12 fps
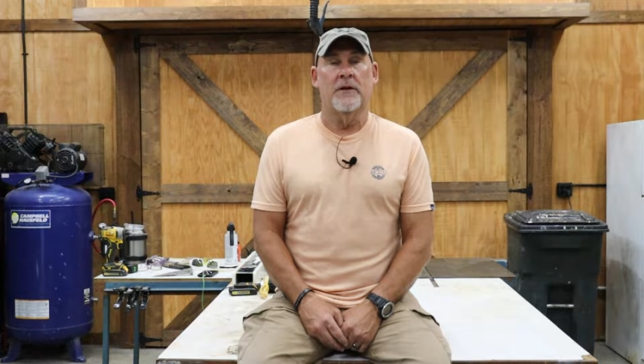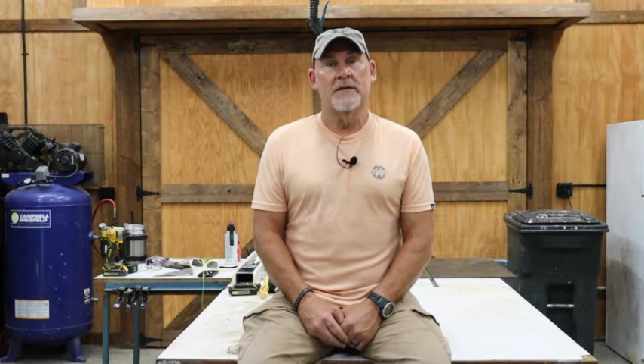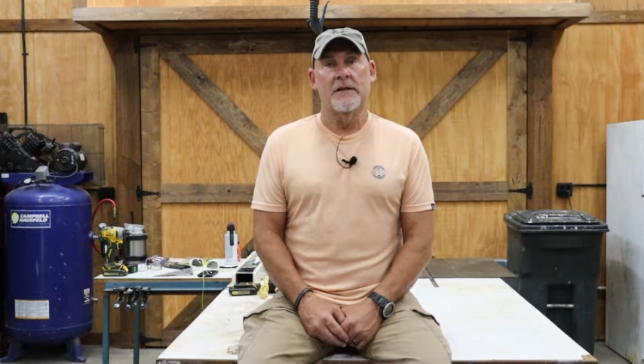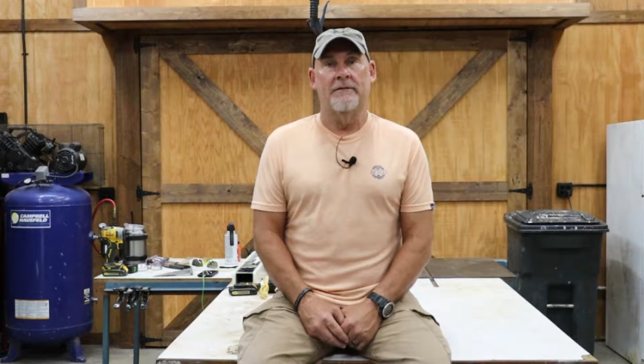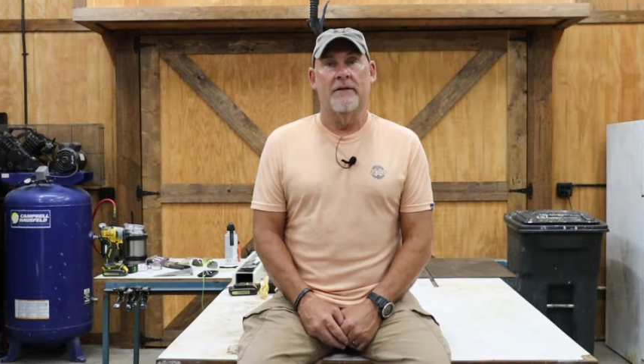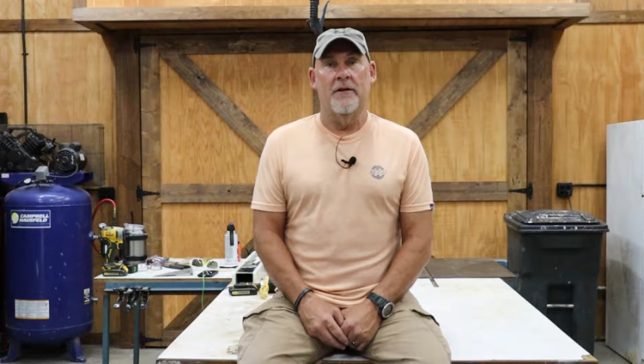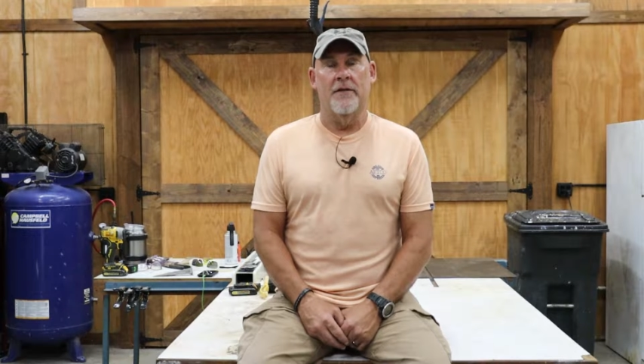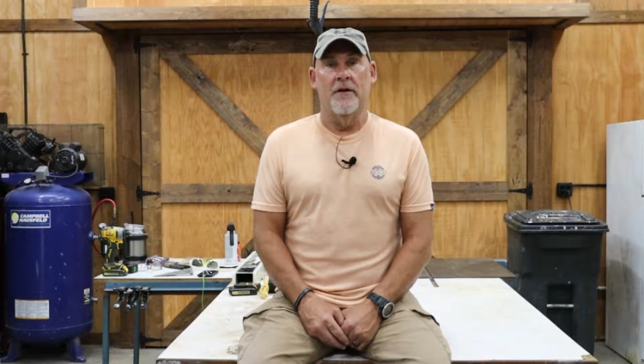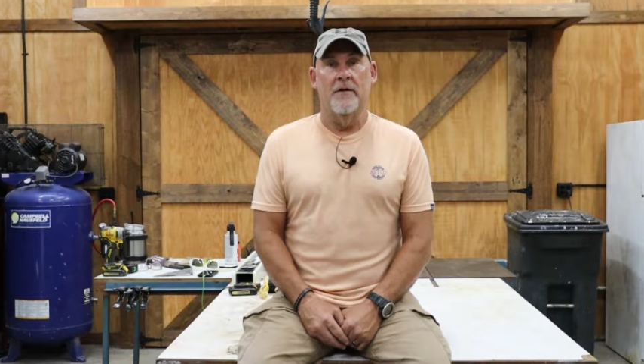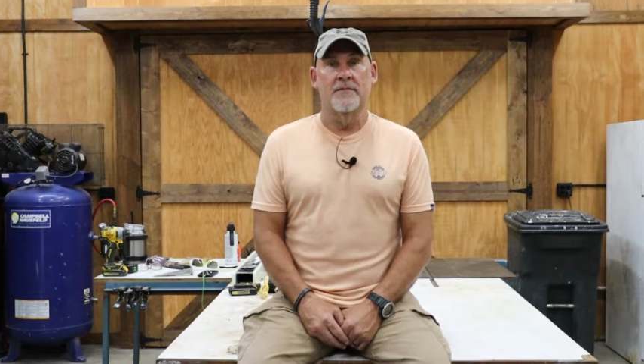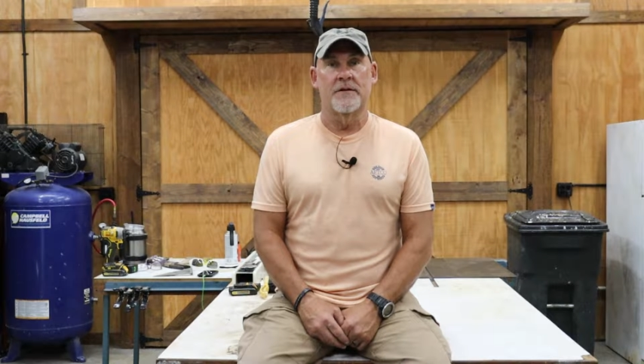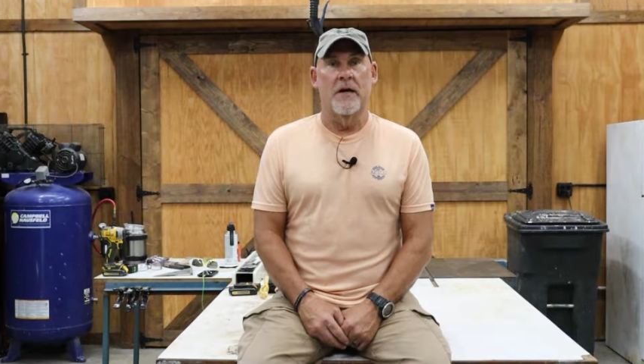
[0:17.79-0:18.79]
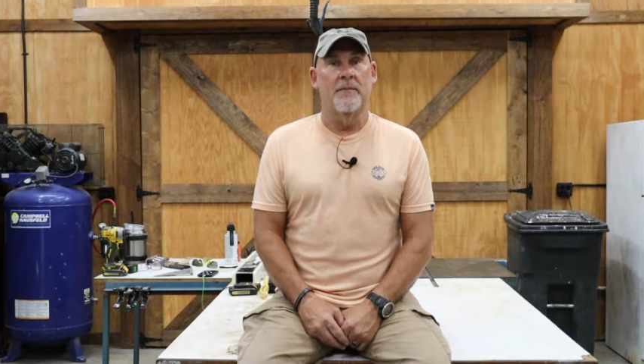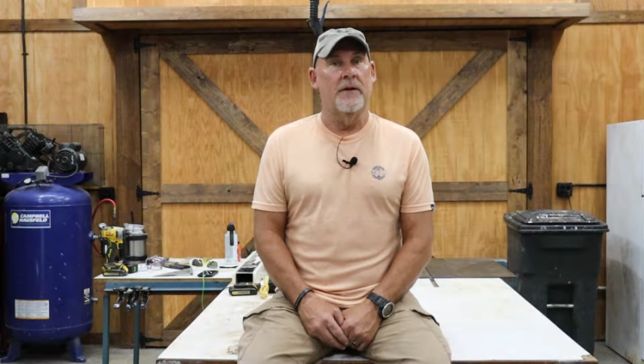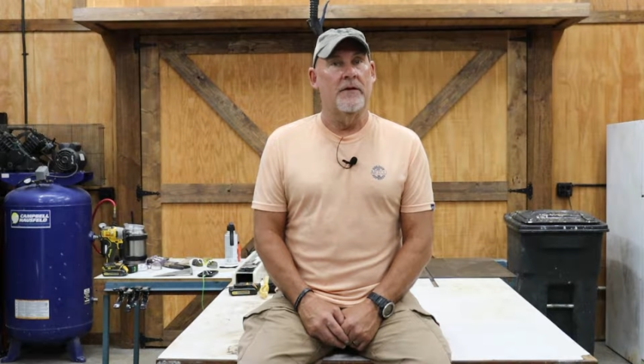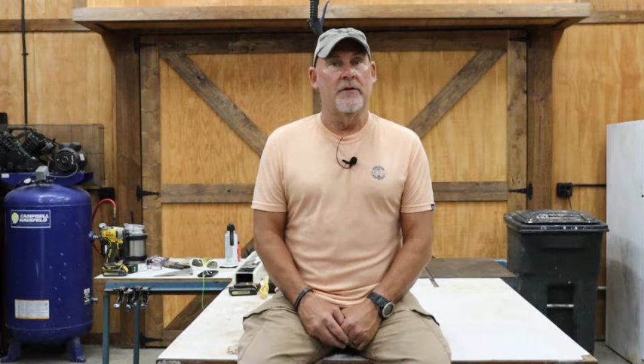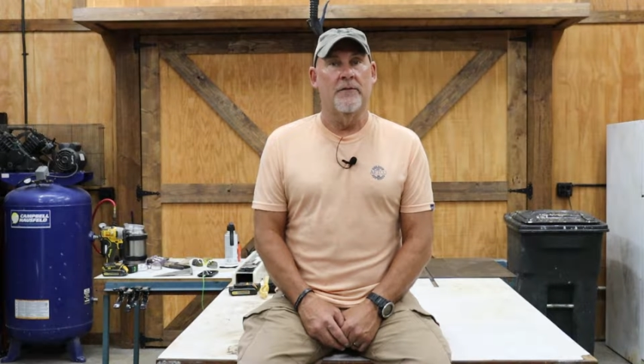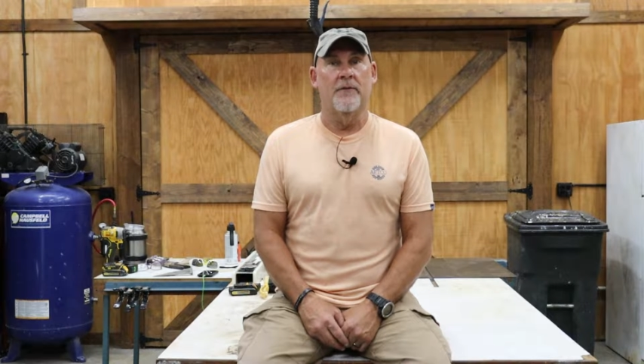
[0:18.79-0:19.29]
please leave it a thumbs
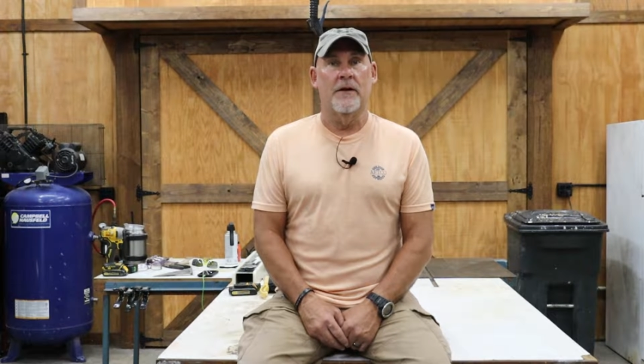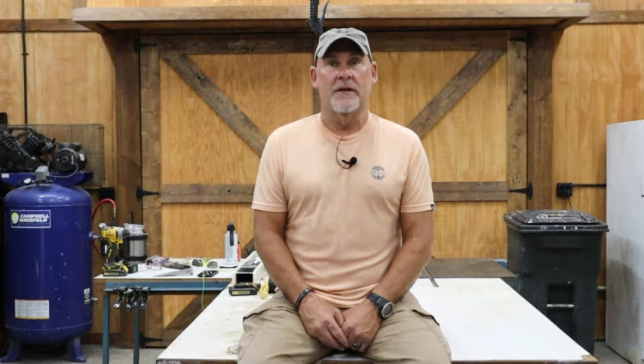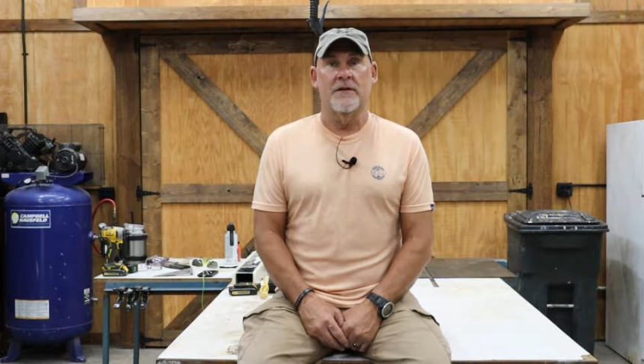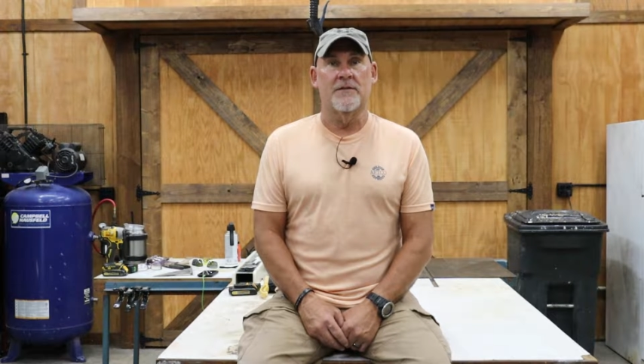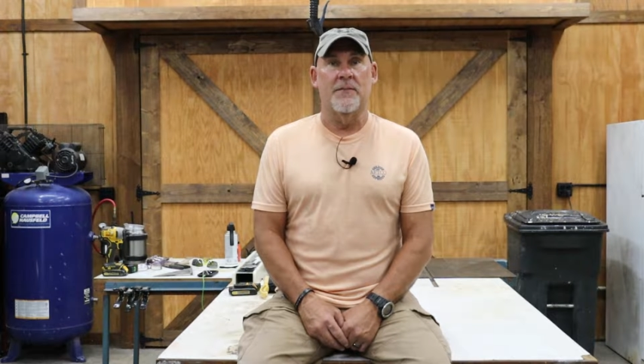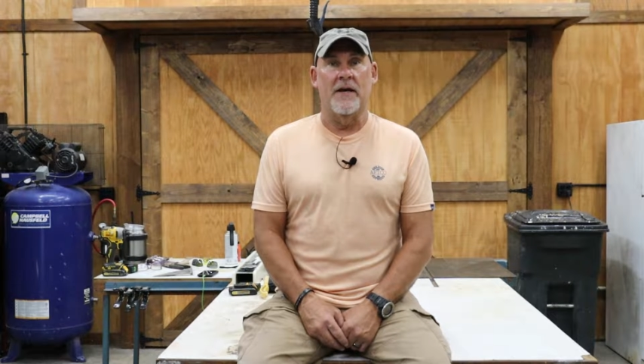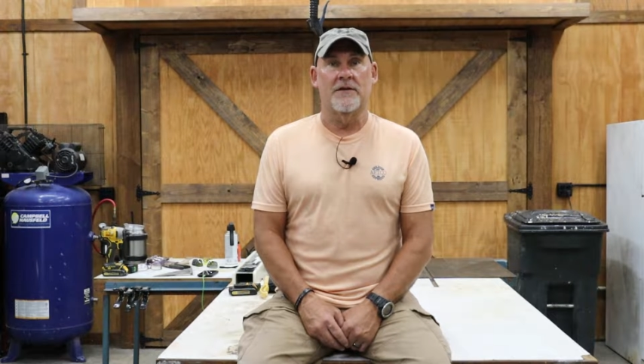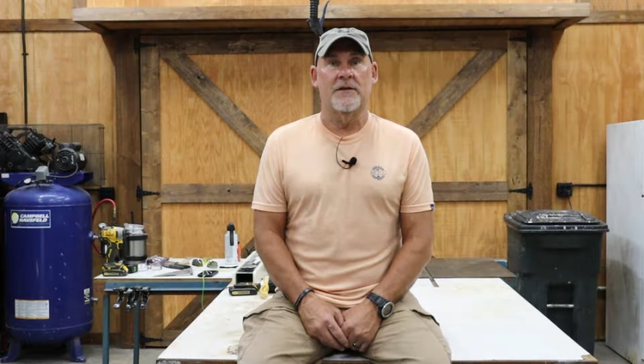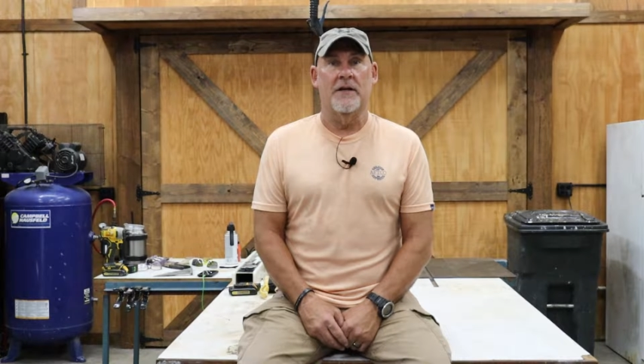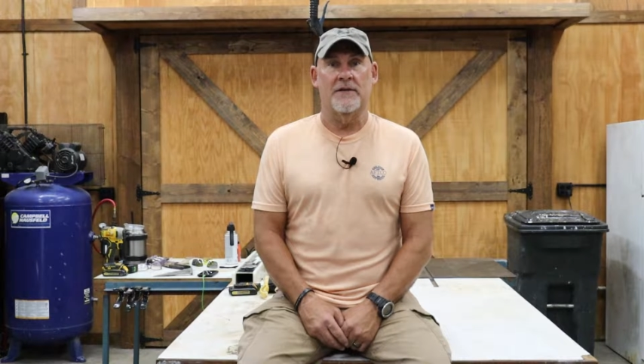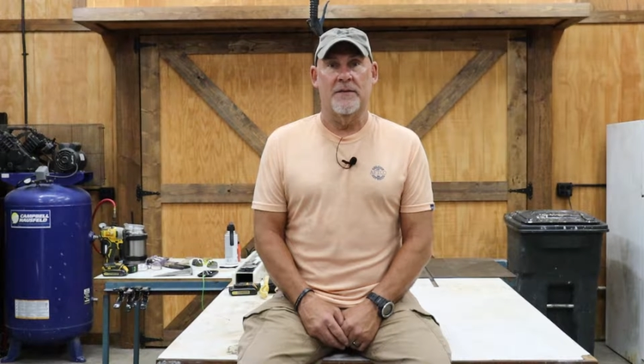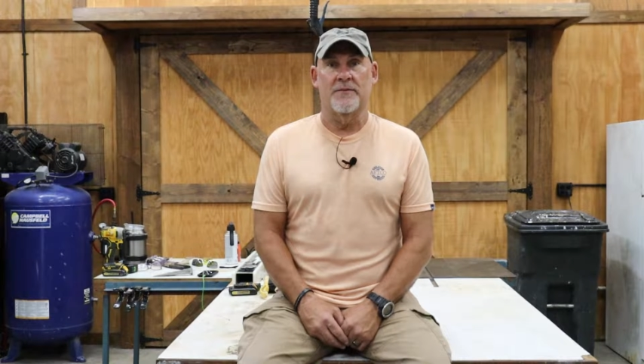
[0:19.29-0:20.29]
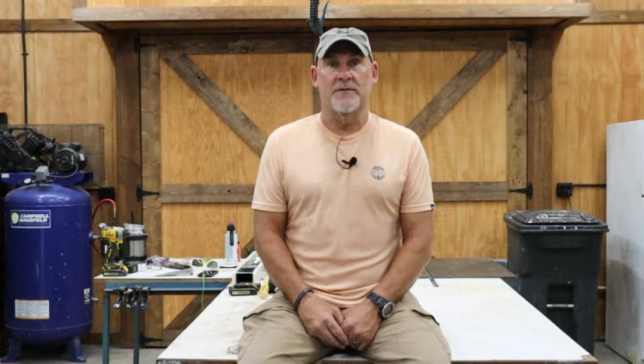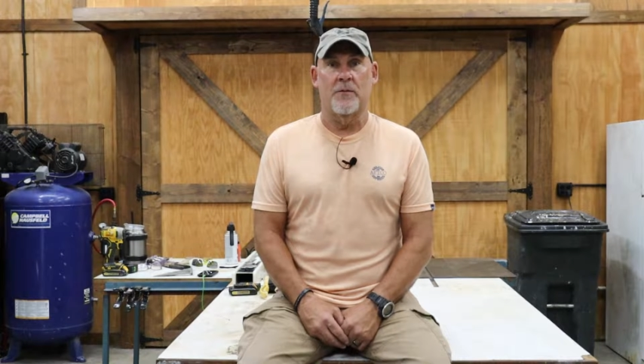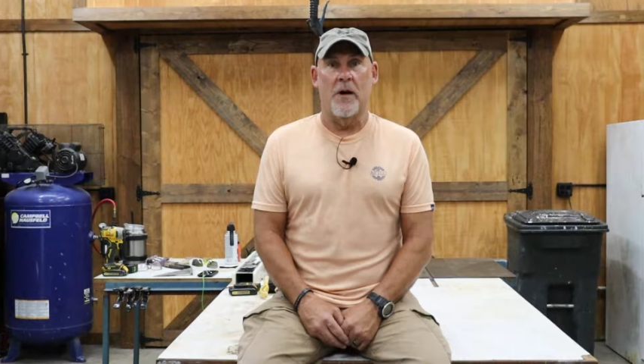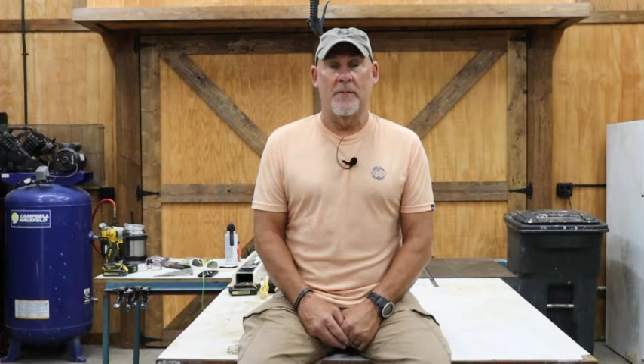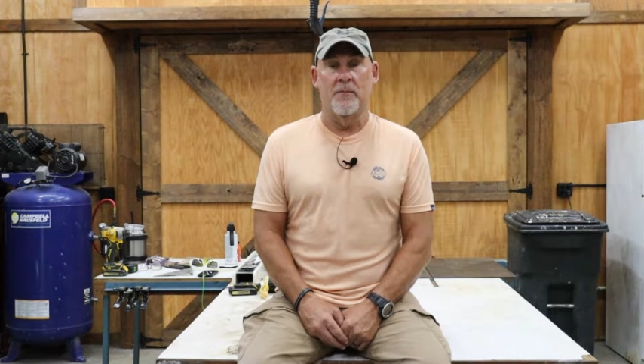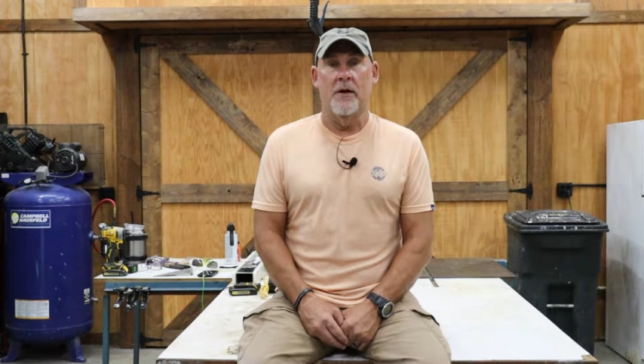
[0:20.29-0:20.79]
up and don't forget to smash that
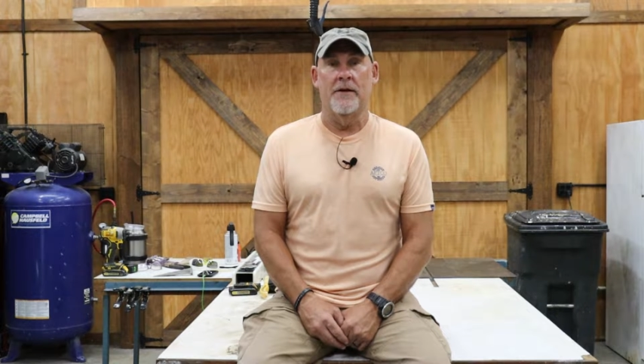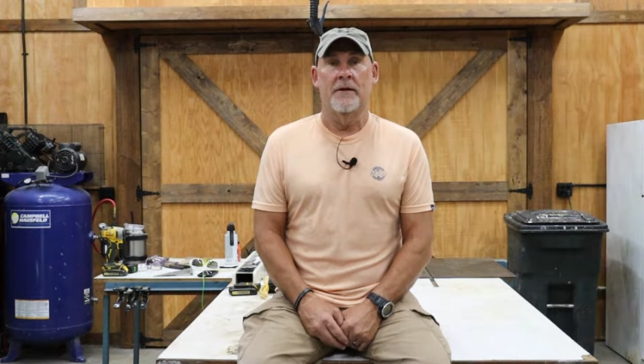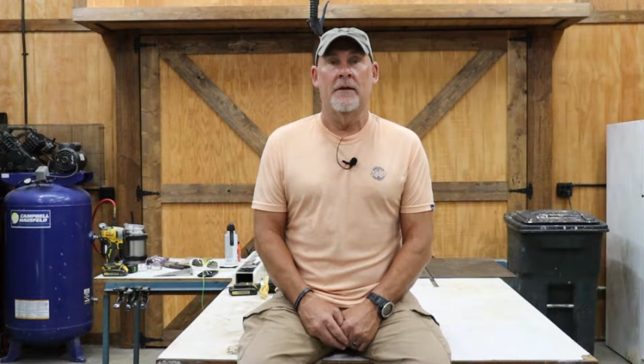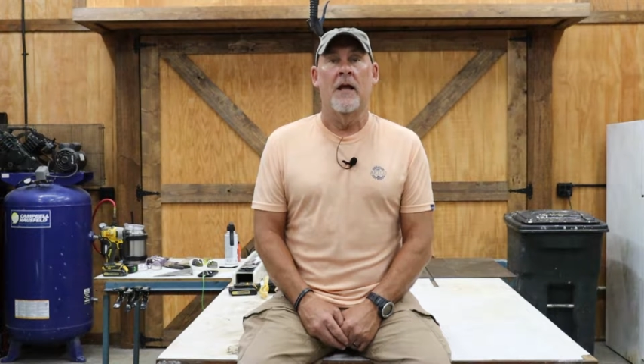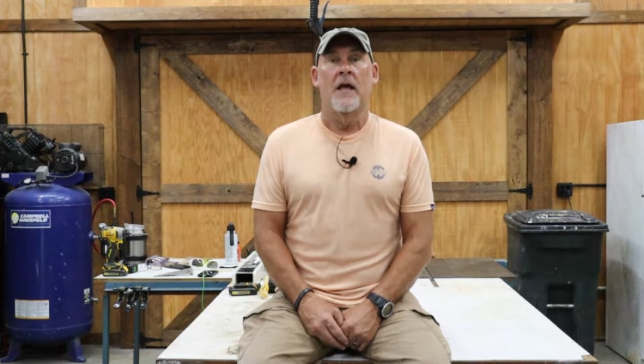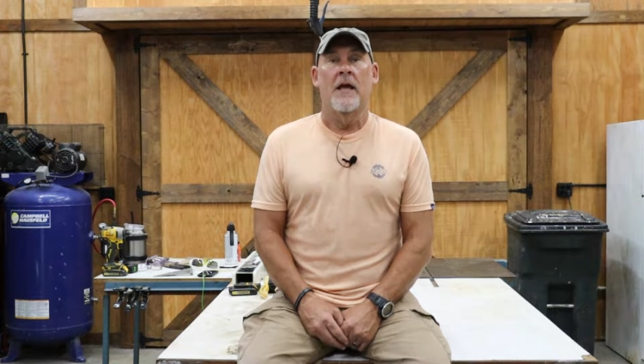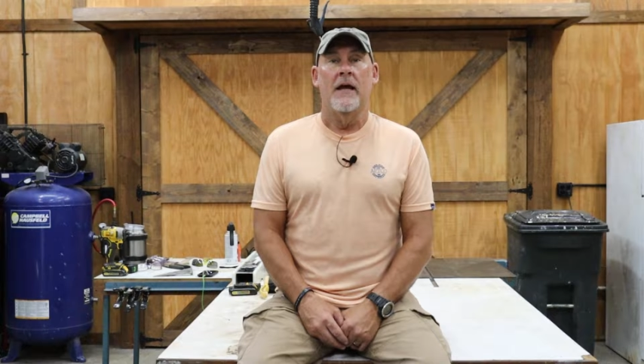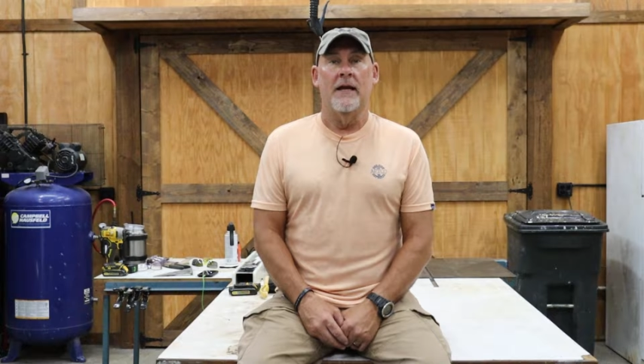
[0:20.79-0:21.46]
subscribe button